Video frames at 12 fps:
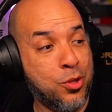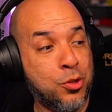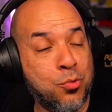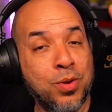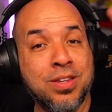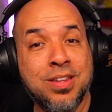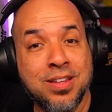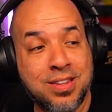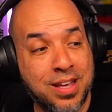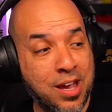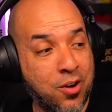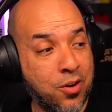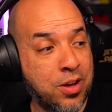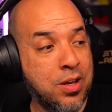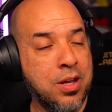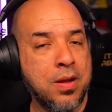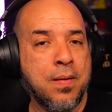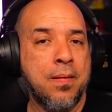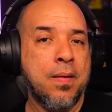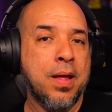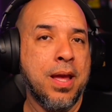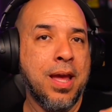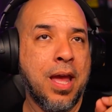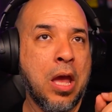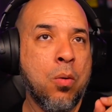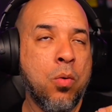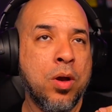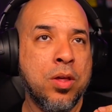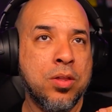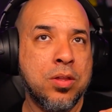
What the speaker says: 360 era, it was